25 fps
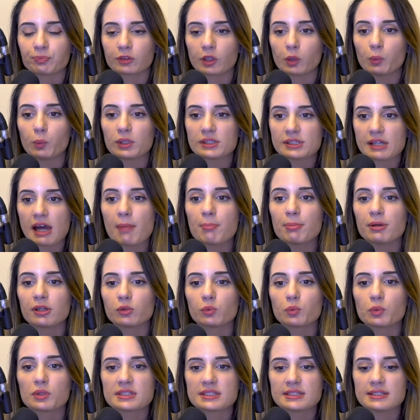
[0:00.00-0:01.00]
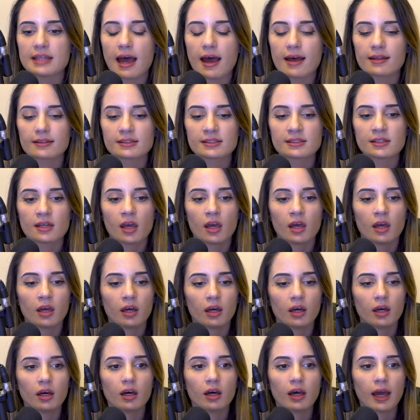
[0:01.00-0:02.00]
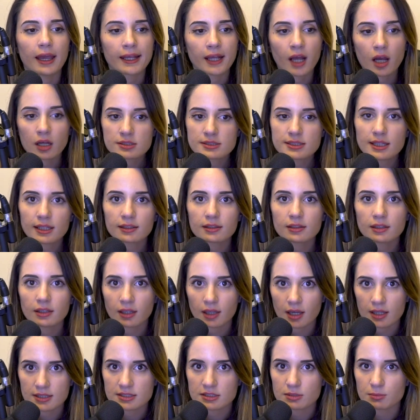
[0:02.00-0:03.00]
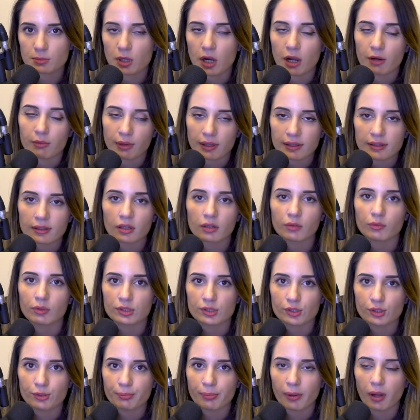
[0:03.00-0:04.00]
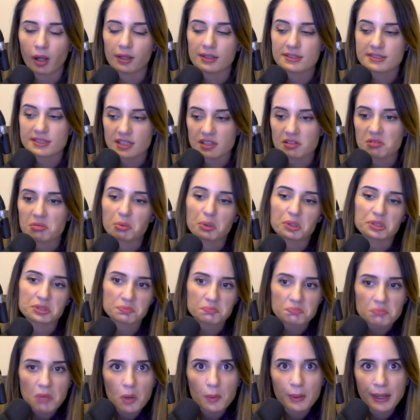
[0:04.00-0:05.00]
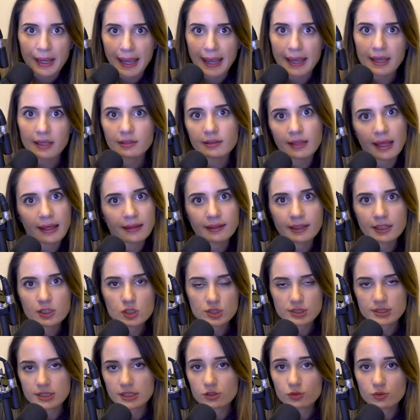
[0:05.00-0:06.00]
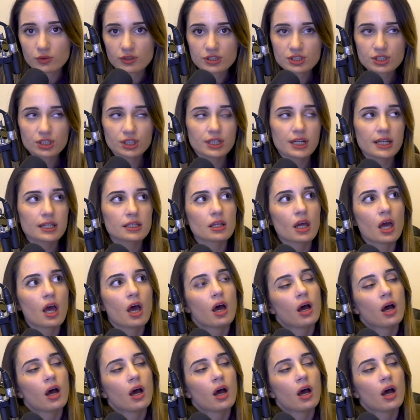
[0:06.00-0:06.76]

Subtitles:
what happened was that I contacted the customer, I read the return policy and it was okay, then I just need to return it.